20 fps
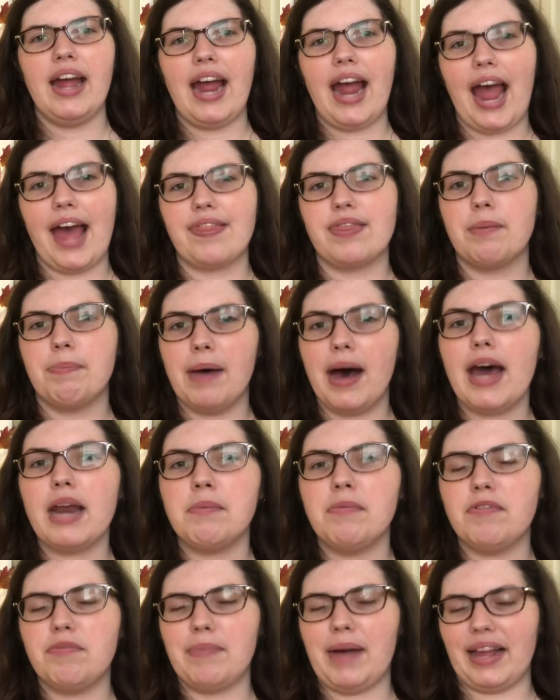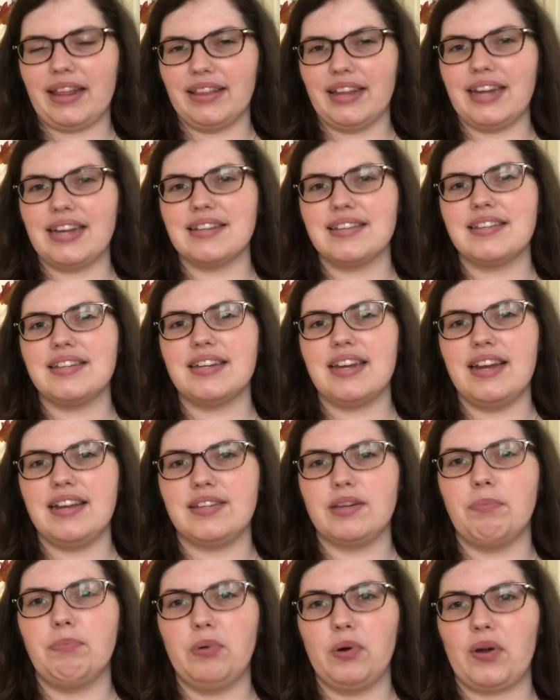At the bottom of my list
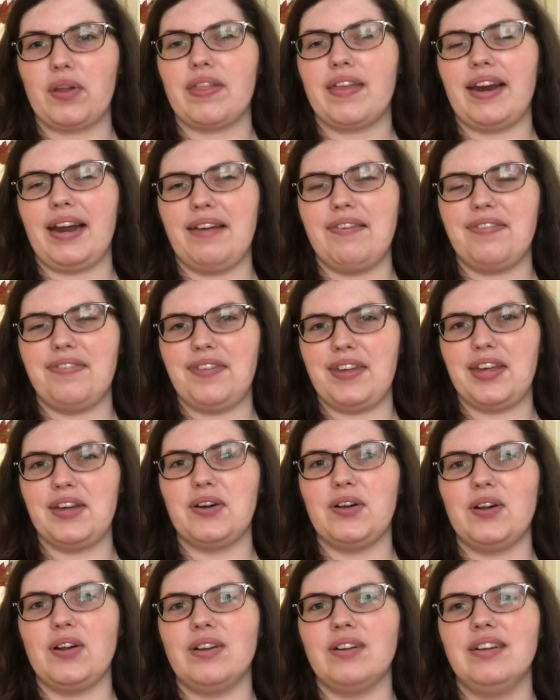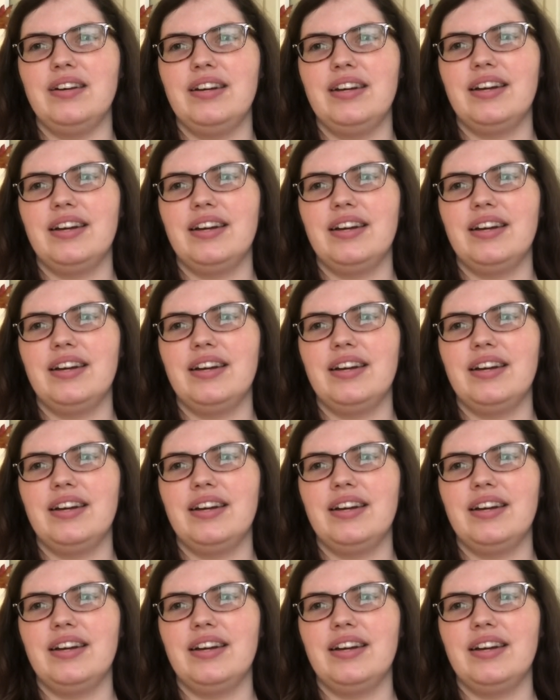is a book that I feel